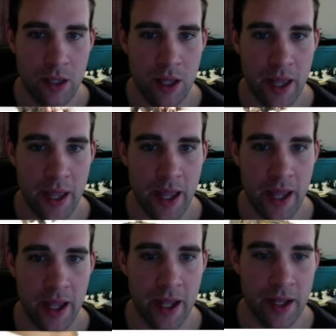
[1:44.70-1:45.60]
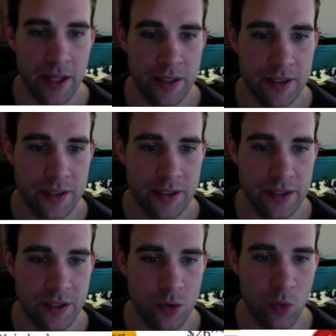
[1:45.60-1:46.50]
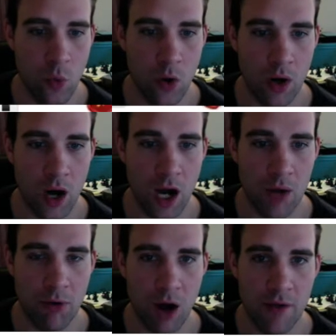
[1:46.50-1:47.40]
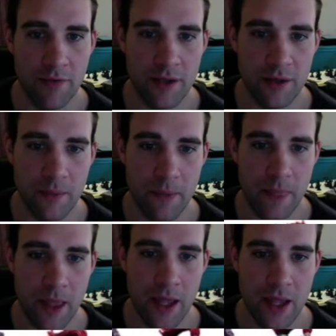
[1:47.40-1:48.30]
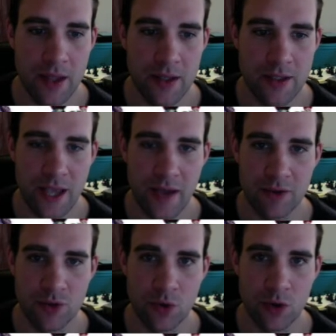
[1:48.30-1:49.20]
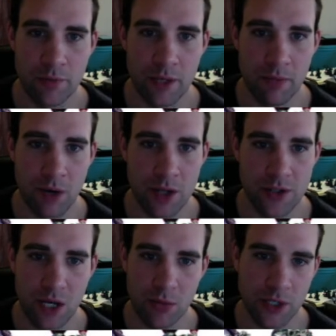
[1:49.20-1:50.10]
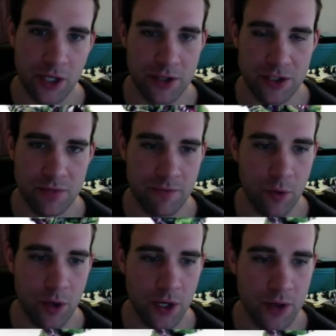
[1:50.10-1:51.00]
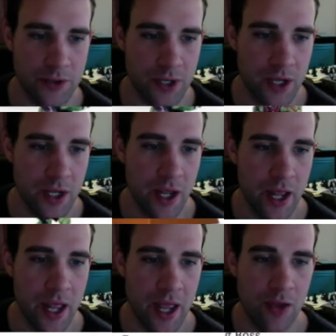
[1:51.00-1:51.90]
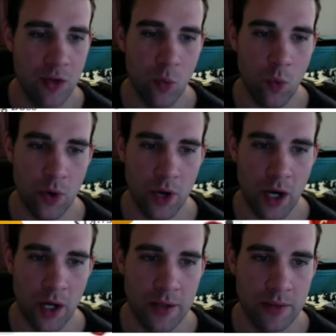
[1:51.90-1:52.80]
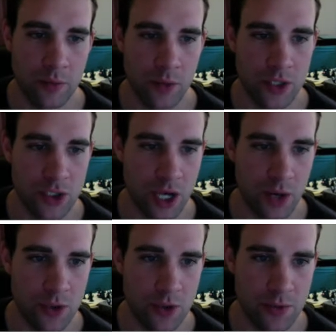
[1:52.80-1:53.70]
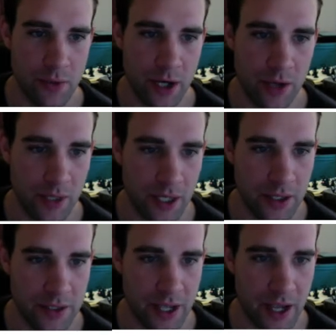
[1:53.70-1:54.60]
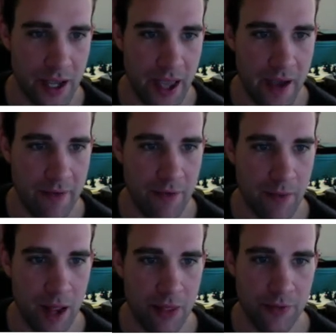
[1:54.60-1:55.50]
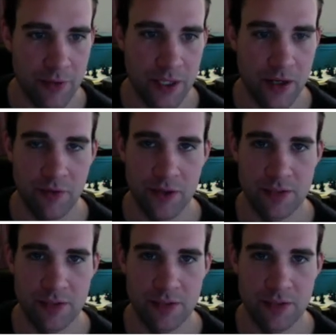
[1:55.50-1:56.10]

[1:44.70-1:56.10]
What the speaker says: and the Wargog Prophet, Savage Orc Big Boss, a couple of heroes, just 4 heroes, and the War Dog, which I wish was better because I have about 3 of these